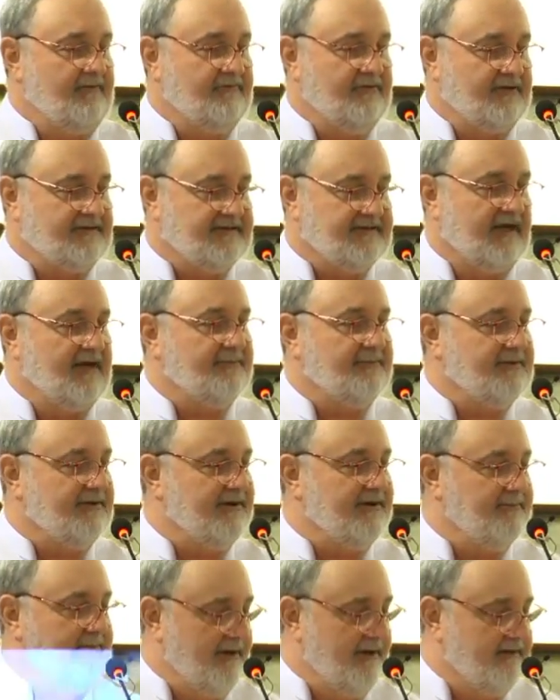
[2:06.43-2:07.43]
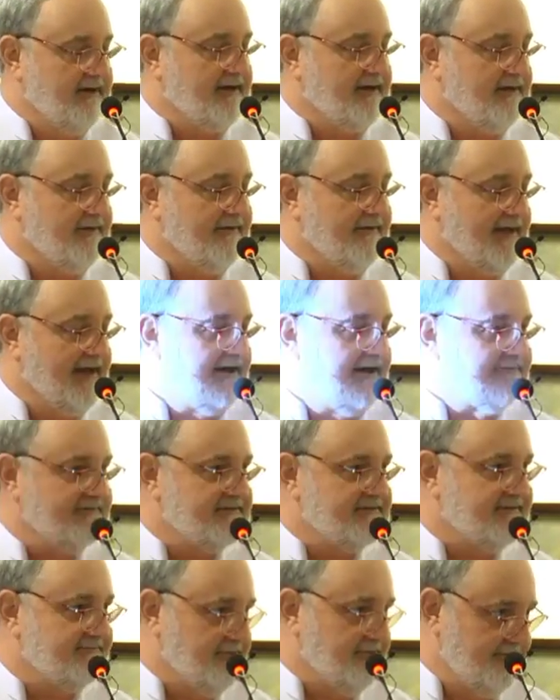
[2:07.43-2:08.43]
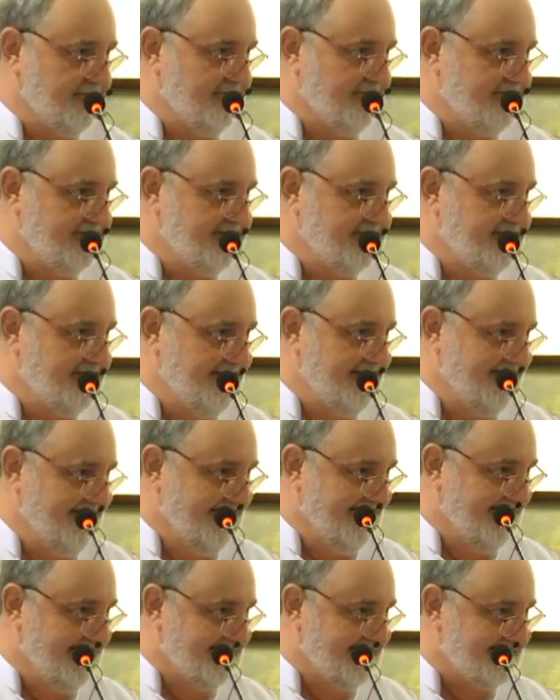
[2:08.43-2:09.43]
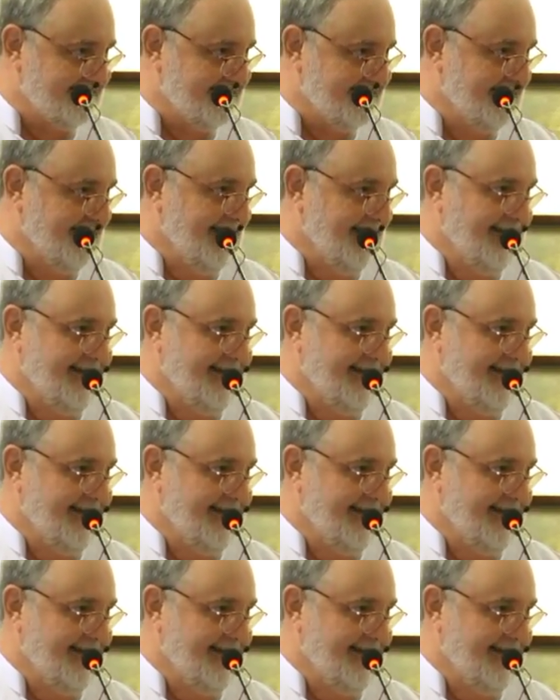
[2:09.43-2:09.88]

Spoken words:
For example, in America, they haven't spoken it in years.